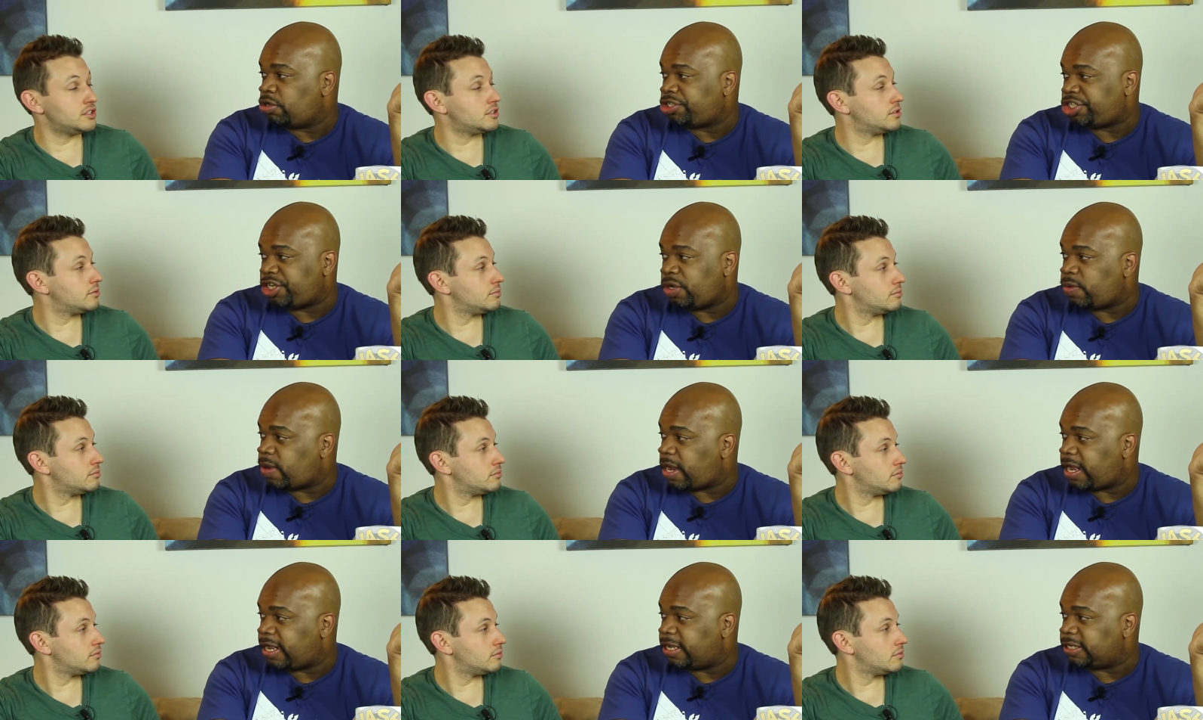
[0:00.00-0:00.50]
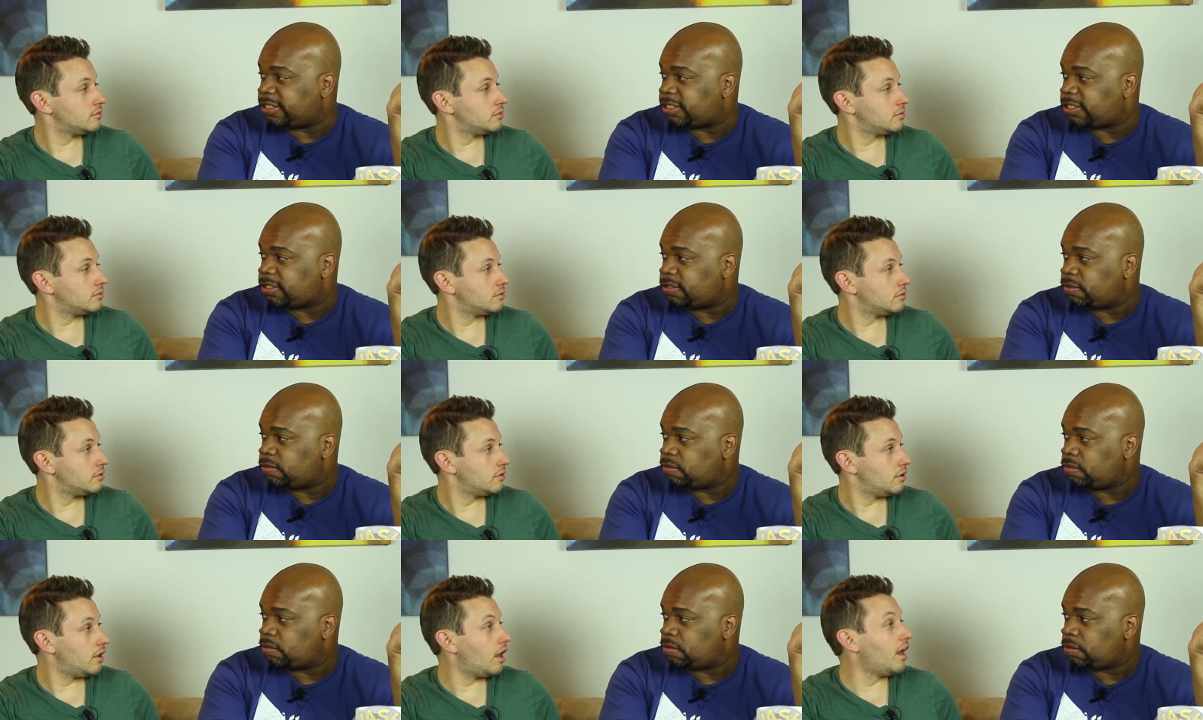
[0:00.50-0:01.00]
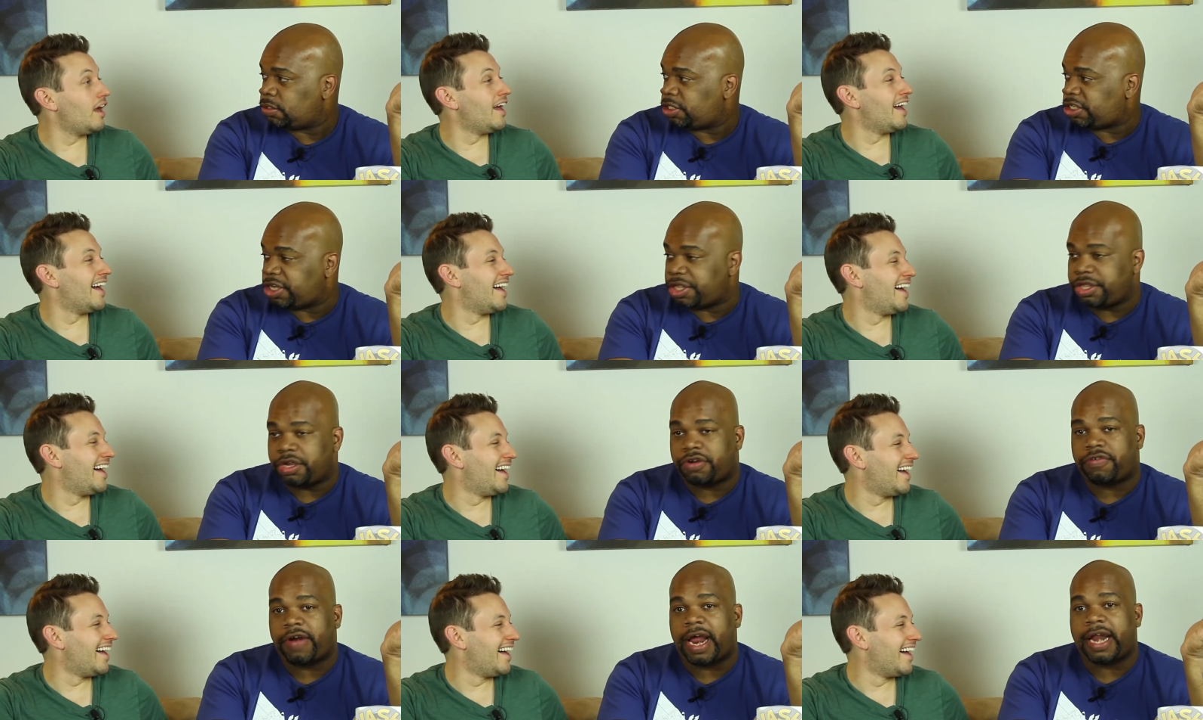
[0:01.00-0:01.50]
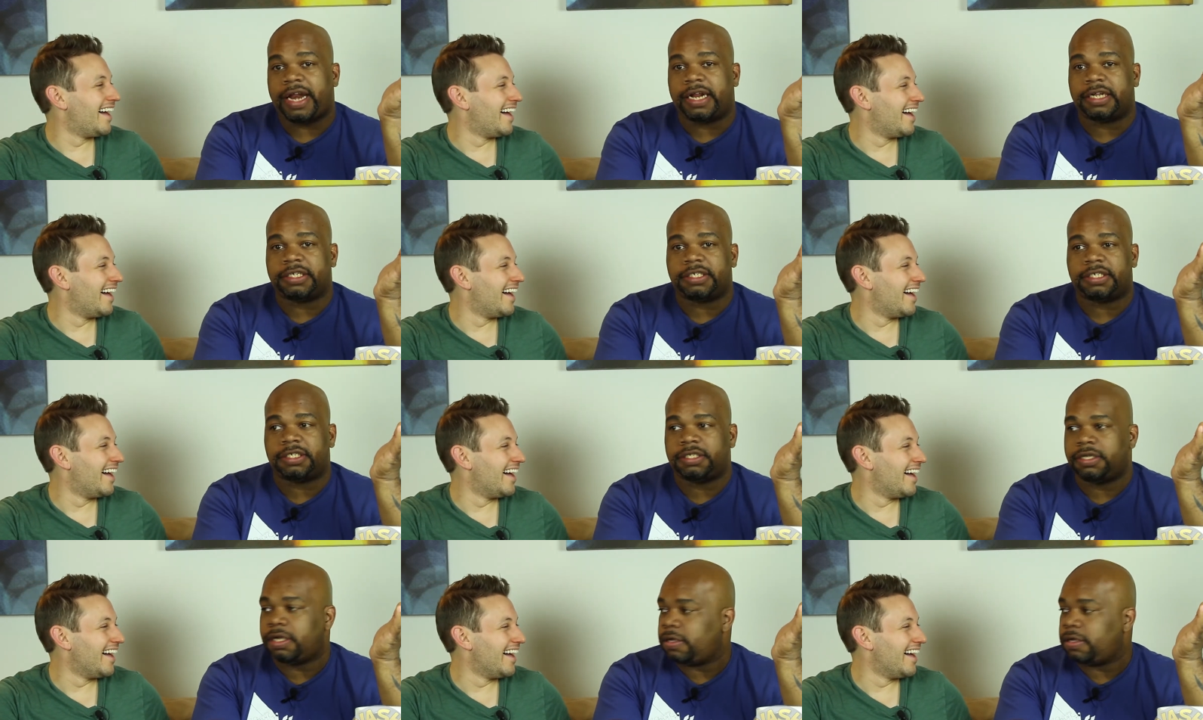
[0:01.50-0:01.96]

Speaker 1: who she was till the credits.